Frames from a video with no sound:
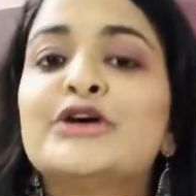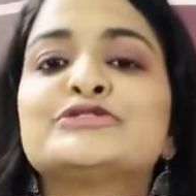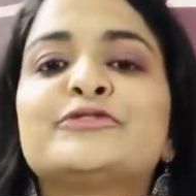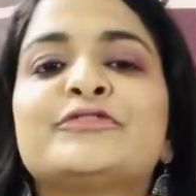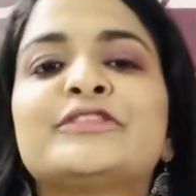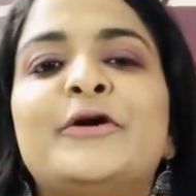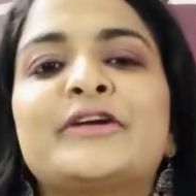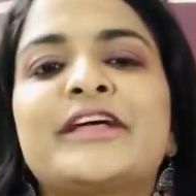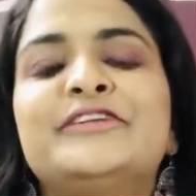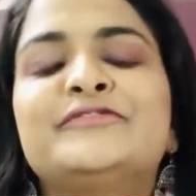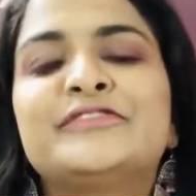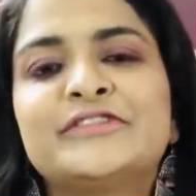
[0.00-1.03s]
So without
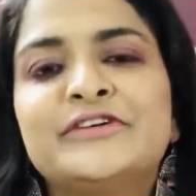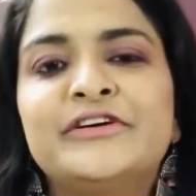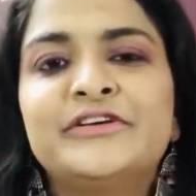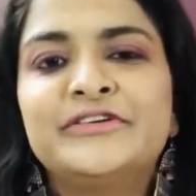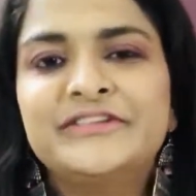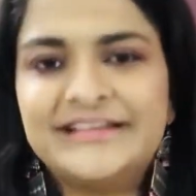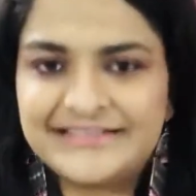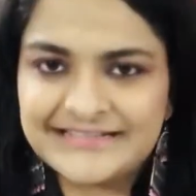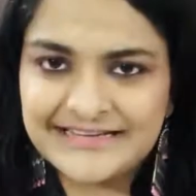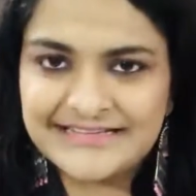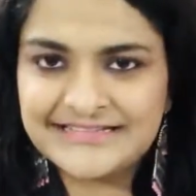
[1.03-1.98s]
any further ado, let's get